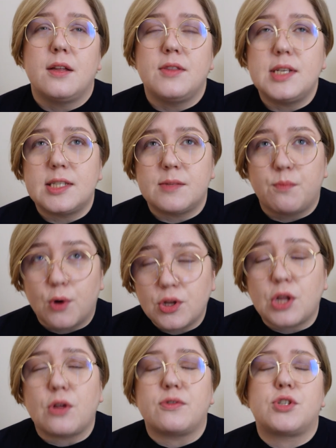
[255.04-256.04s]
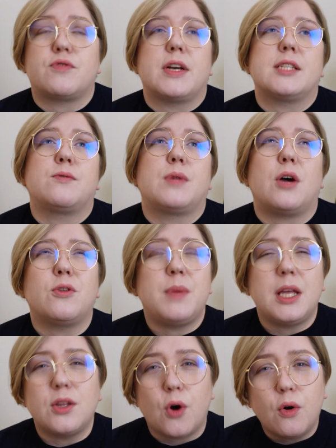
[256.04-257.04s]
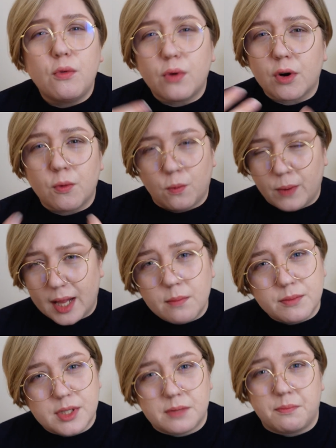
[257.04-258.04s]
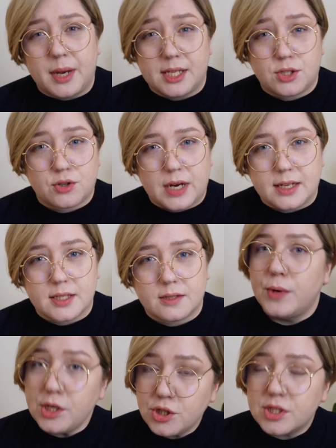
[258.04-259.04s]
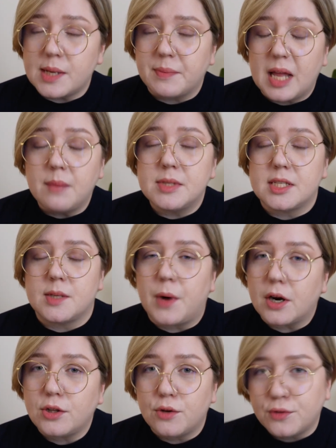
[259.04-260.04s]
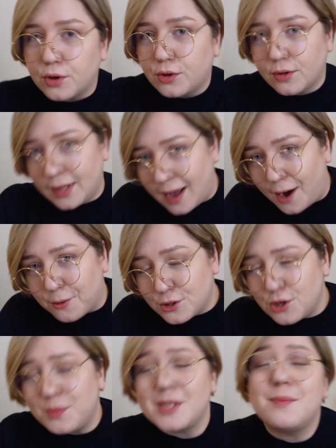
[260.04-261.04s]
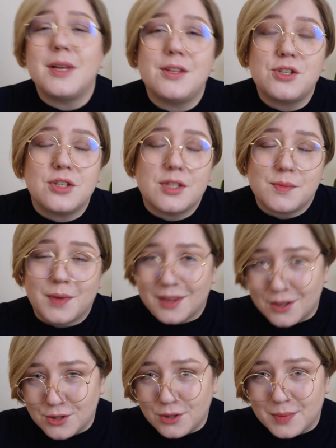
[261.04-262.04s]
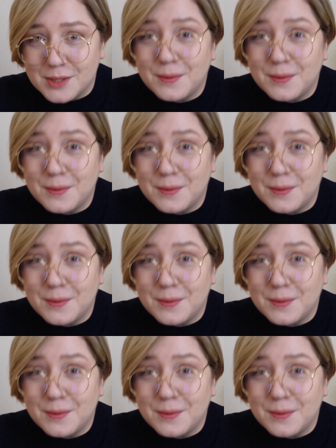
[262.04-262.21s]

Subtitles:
this burden of stress, without being overwhelmed by stress, which sometimes is a part of not only our job as managers, but their job as